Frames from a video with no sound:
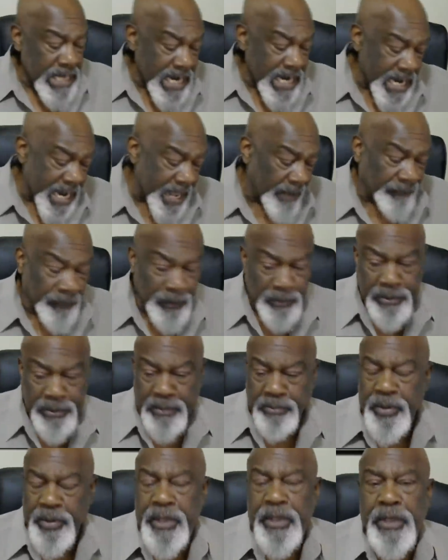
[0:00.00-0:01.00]
never
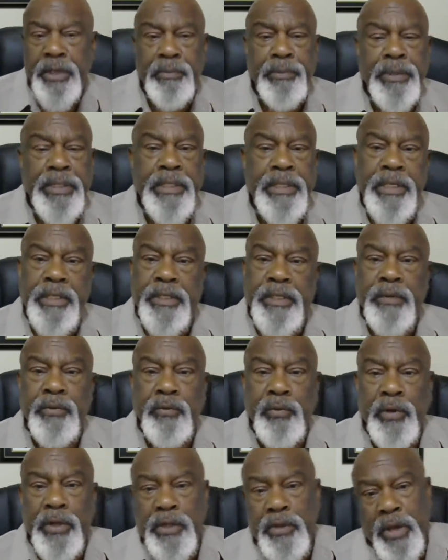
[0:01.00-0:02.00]
be put in a
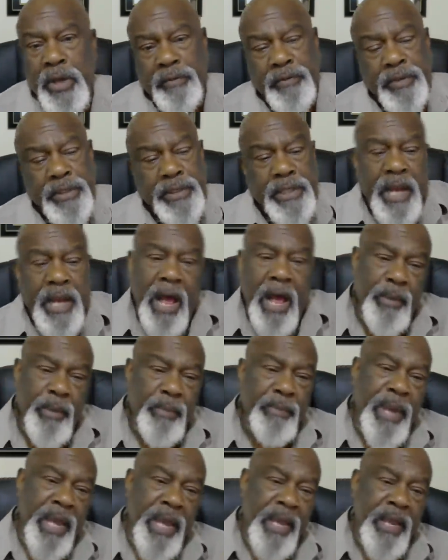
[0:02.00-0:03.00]
position where you have to say, I'm
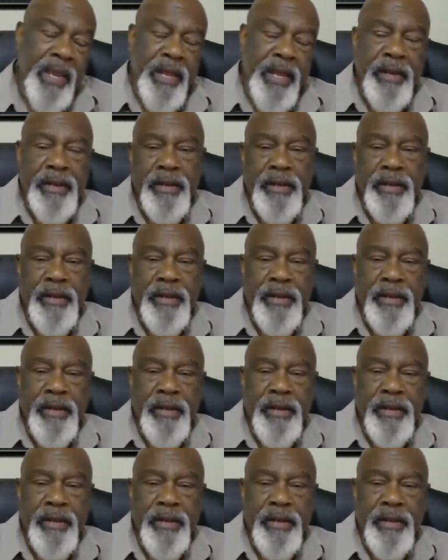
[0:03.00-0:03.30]
a man.